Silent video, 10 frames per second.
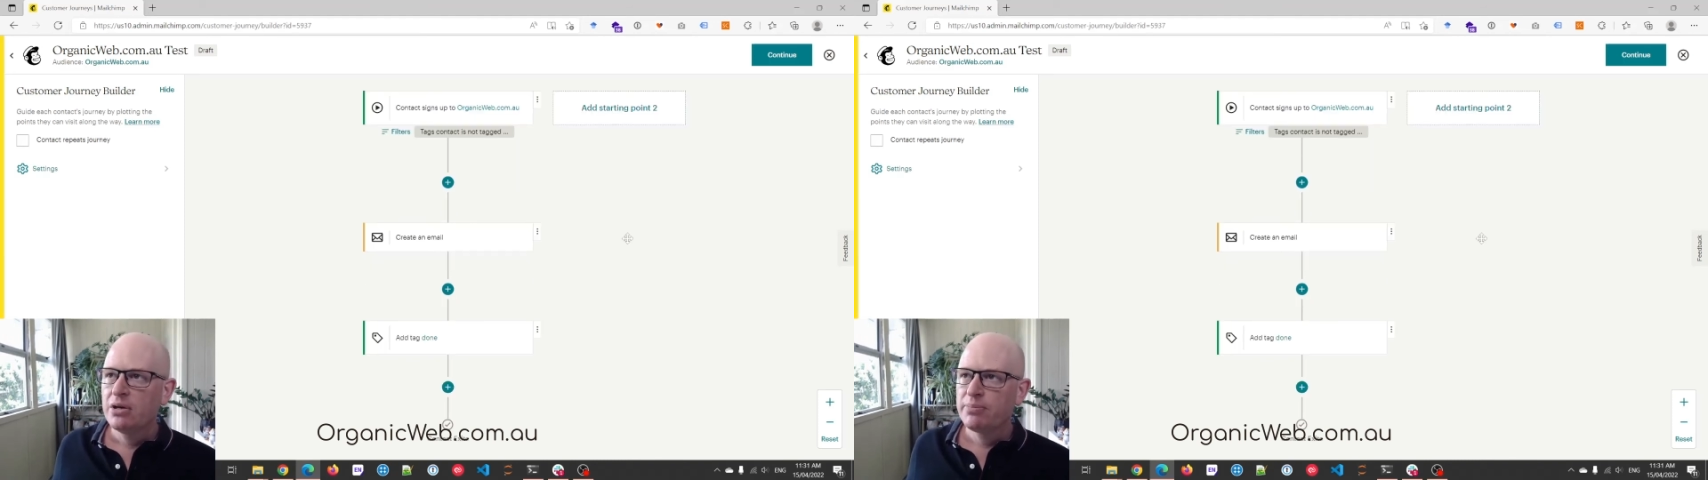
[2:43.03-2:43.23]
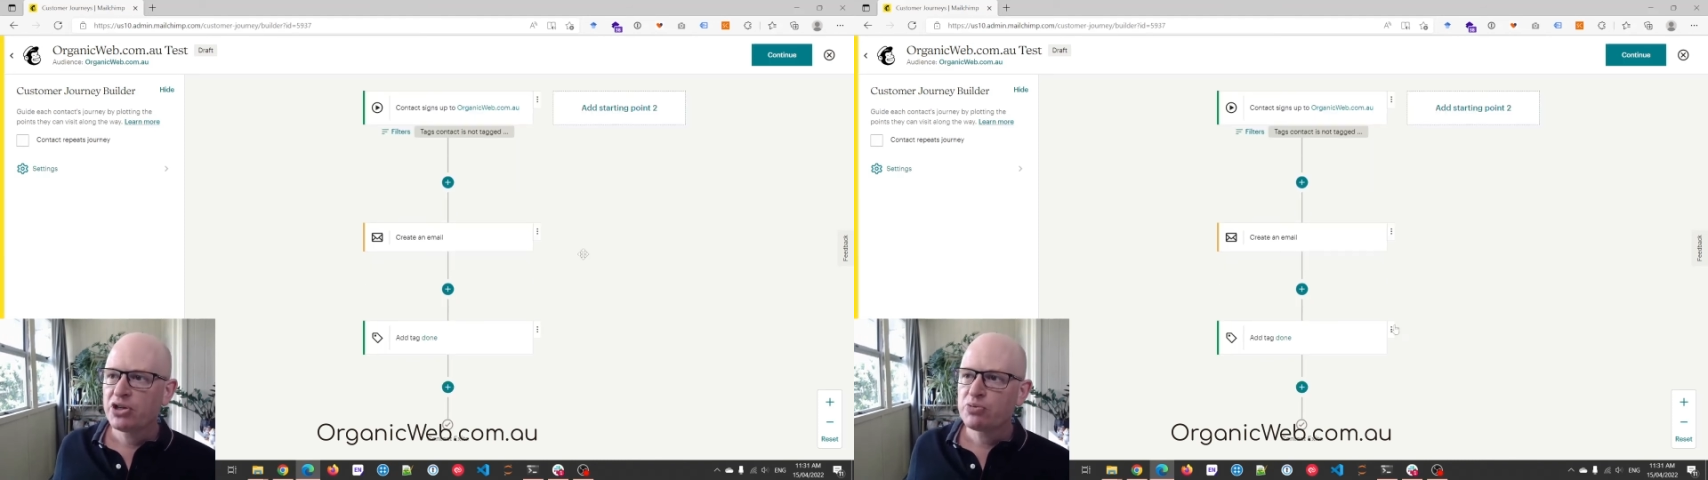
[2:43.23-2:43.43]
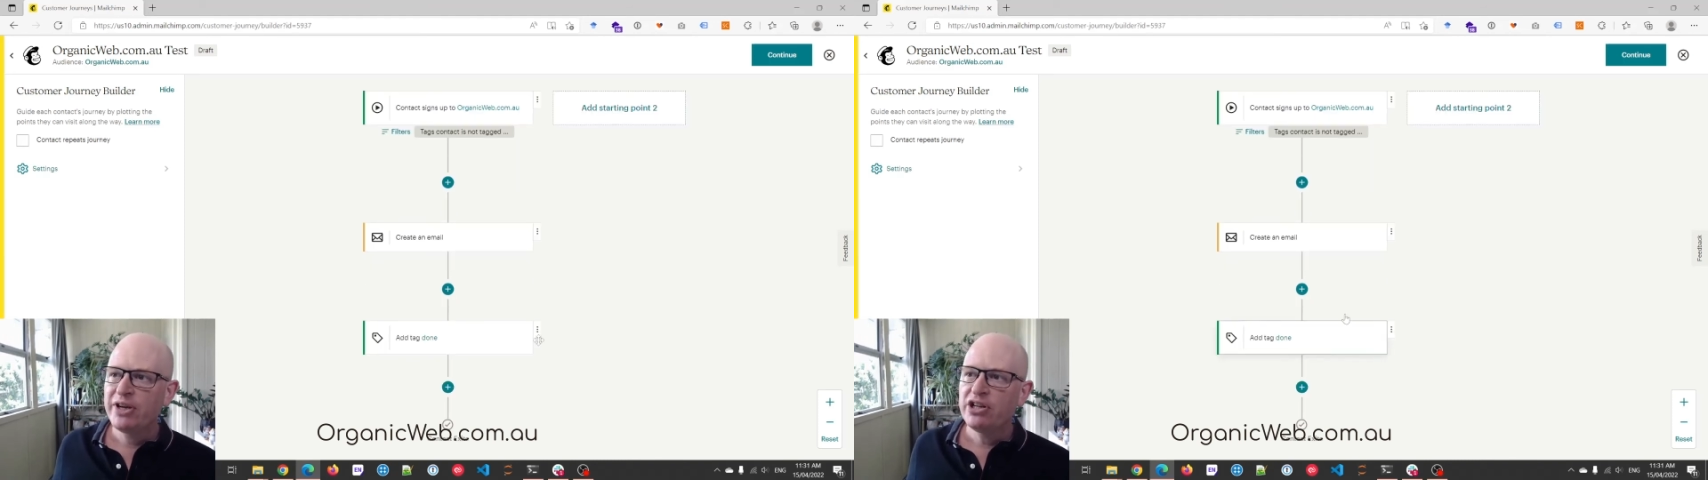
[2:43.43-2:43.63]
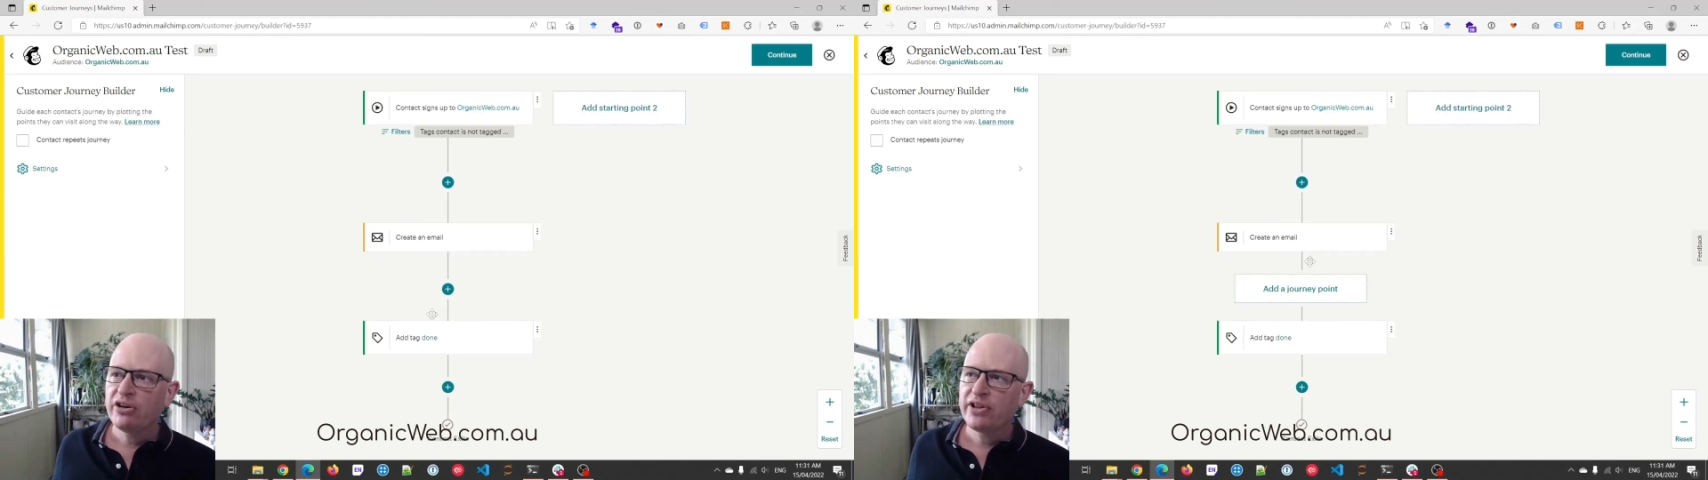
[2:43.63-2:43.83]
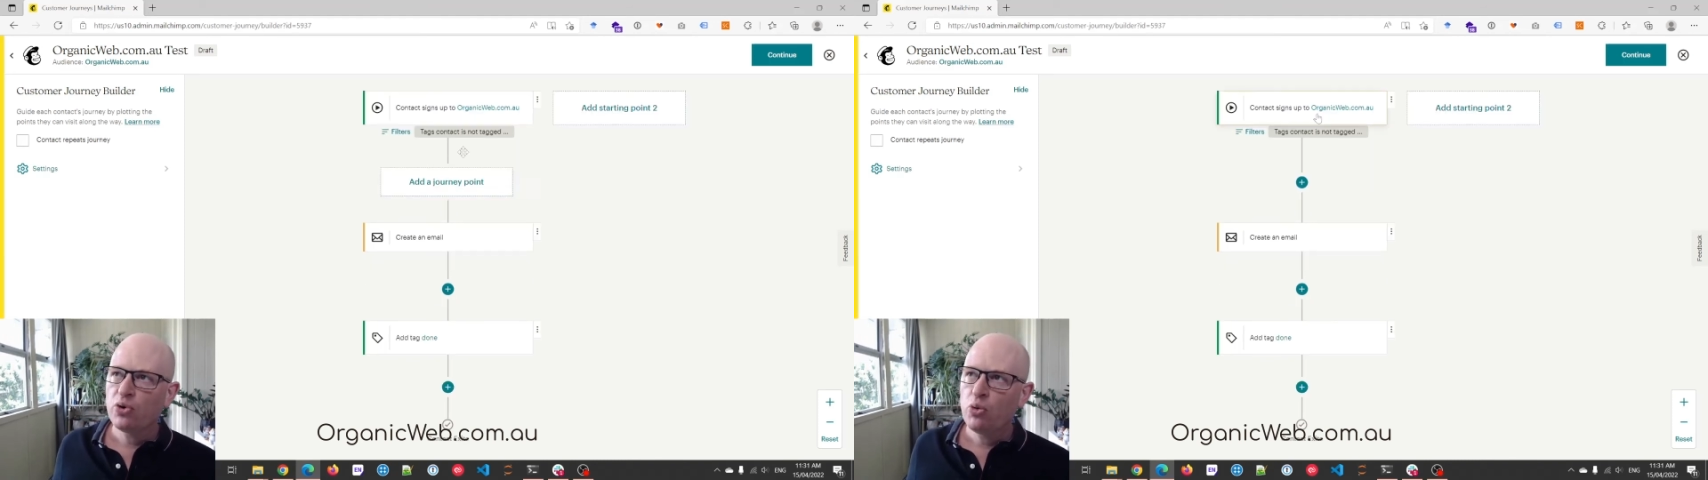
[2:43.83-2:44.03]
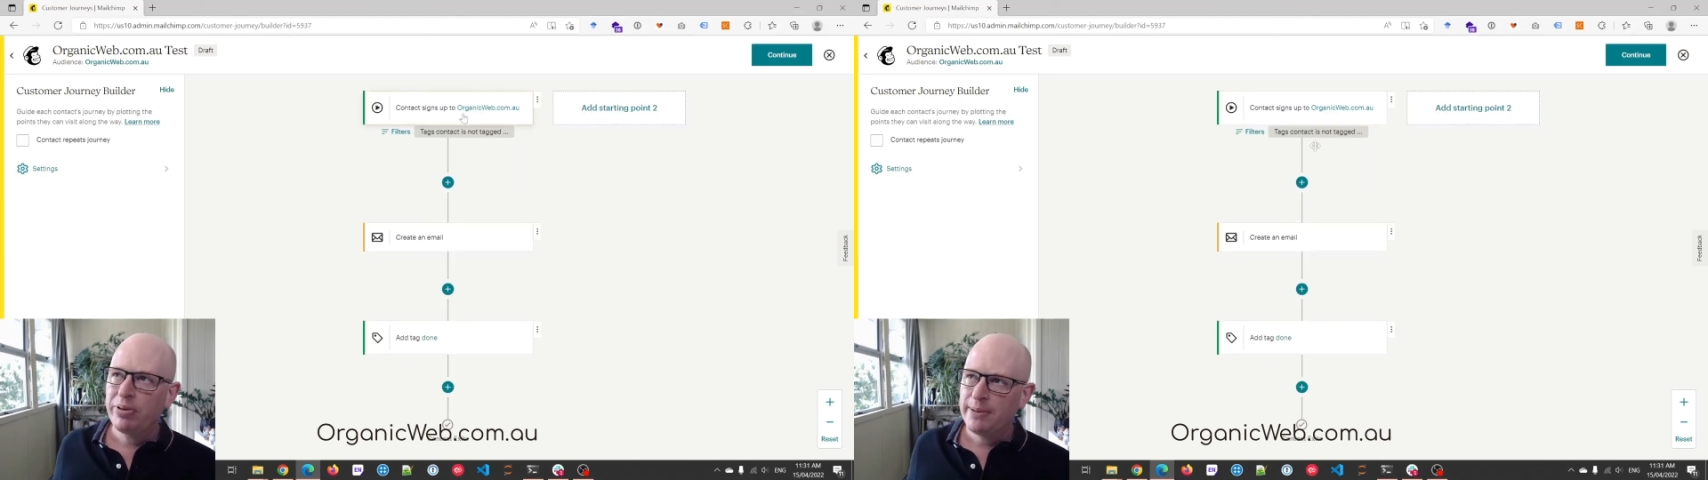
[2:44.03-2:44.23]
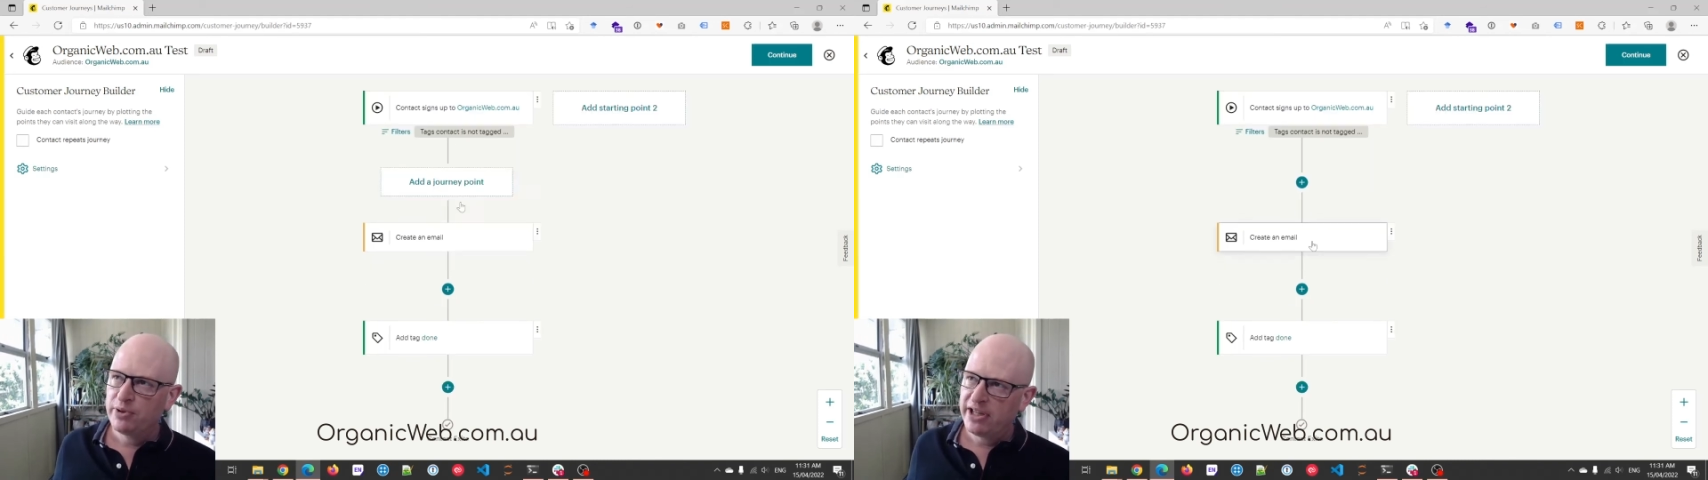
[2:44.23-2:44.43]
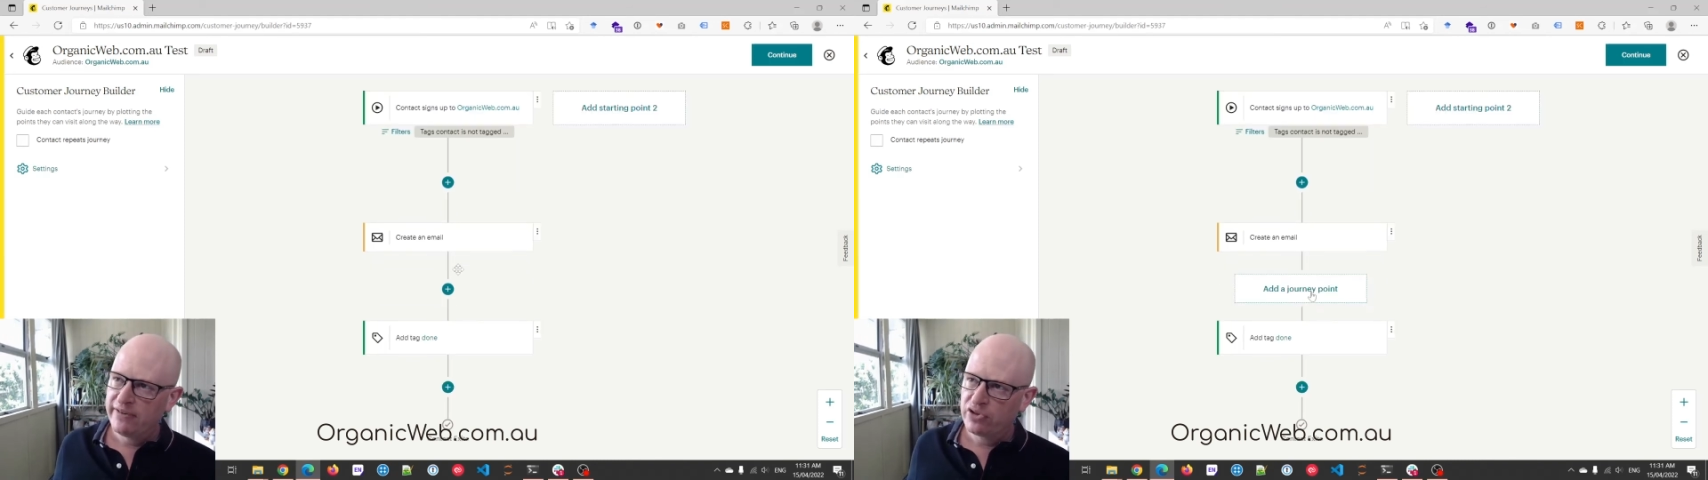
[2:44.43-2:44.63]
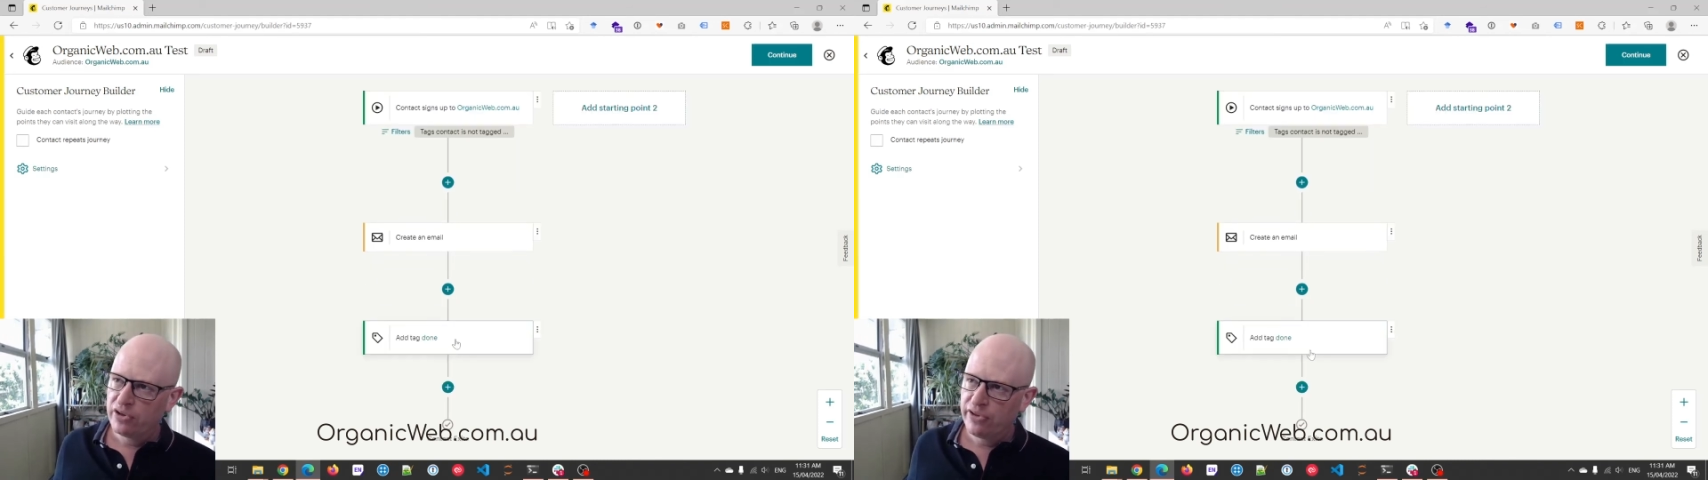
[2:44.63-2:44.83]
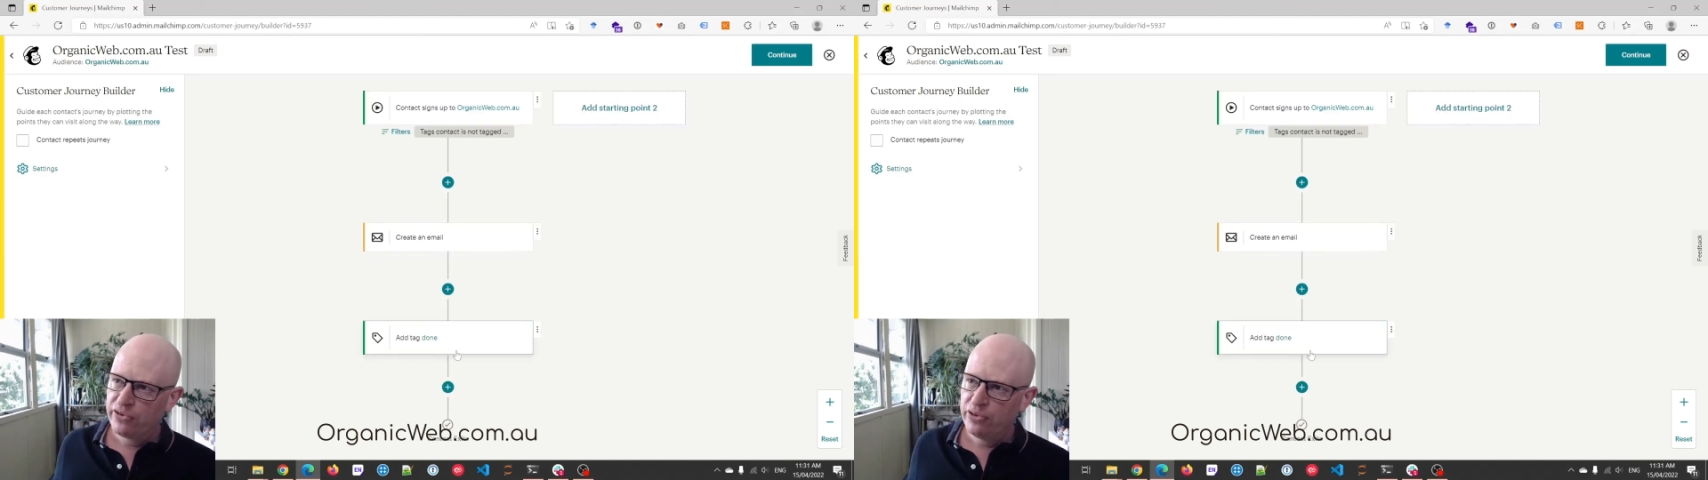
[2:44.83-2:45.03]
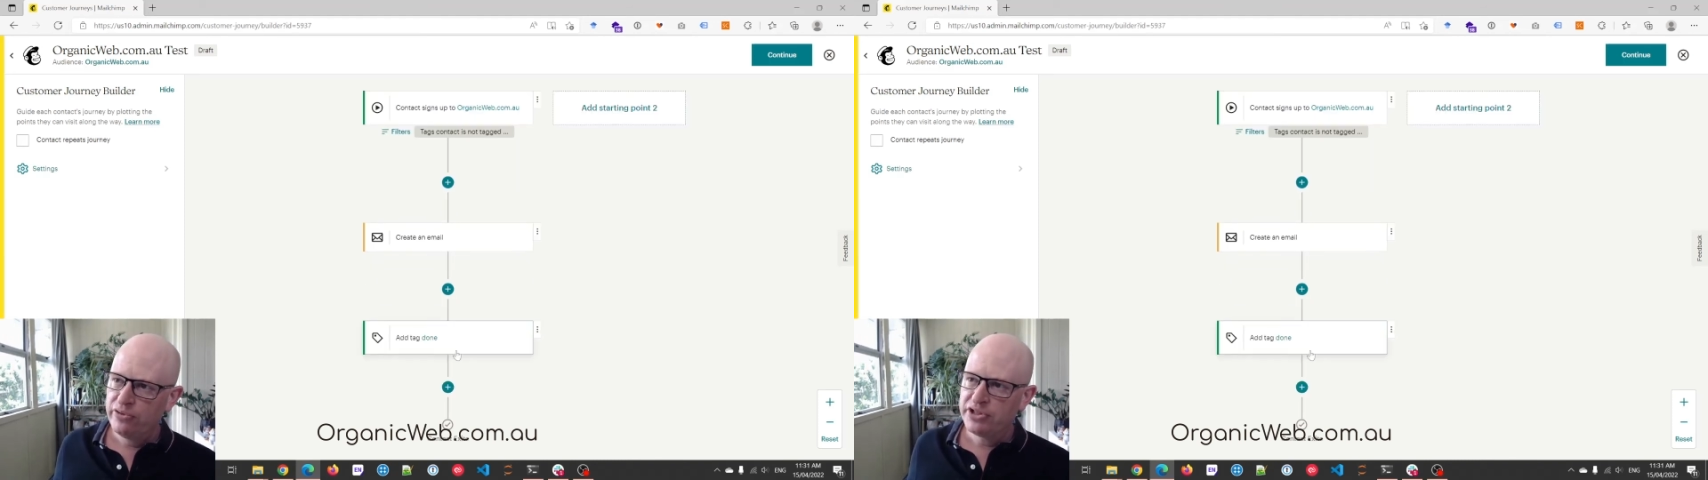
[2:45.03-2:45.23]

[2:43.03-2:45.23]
Because we know that all people that have gone through